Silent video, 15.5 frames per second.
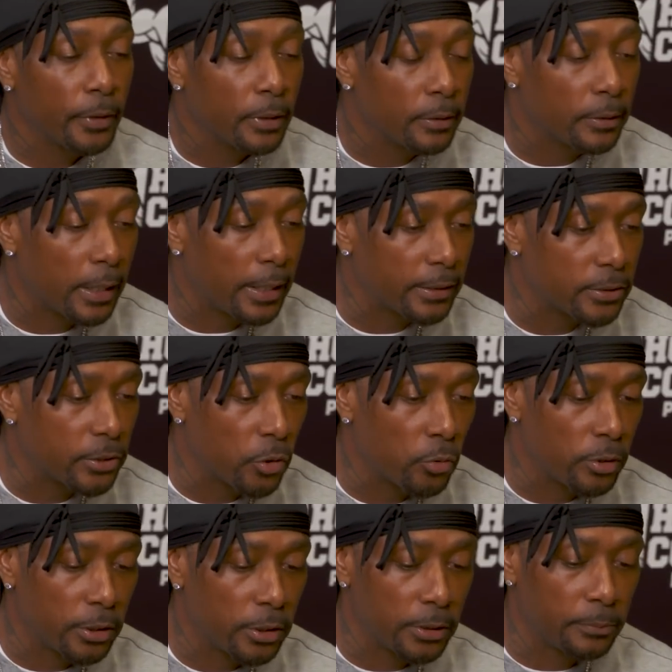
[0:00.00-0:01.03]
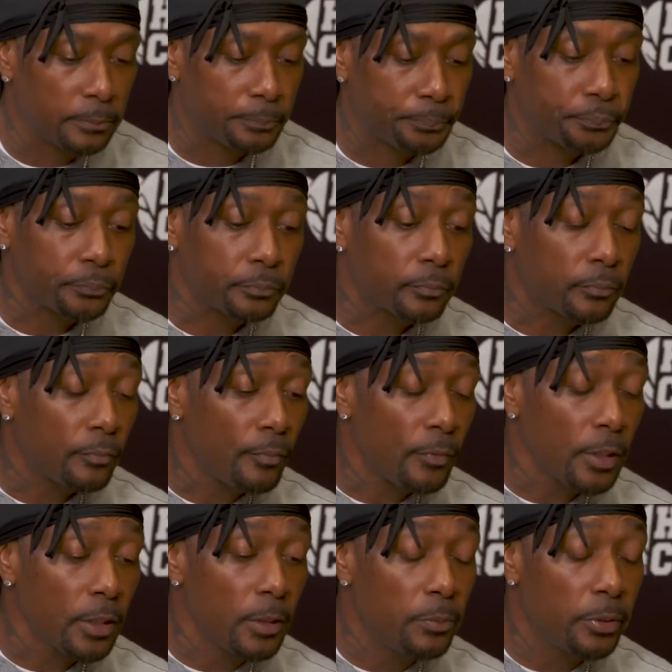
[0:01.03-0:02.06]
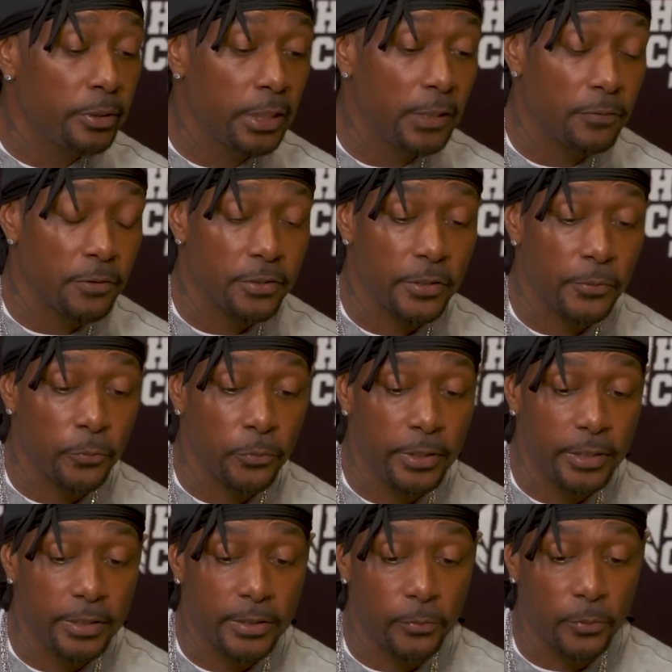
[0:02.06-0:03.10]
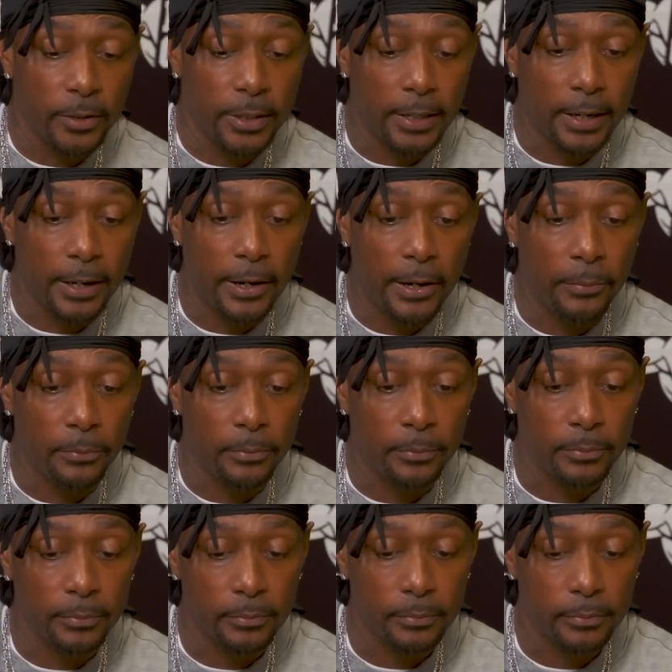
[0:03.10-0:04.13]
Like, so, but then for some reason when that album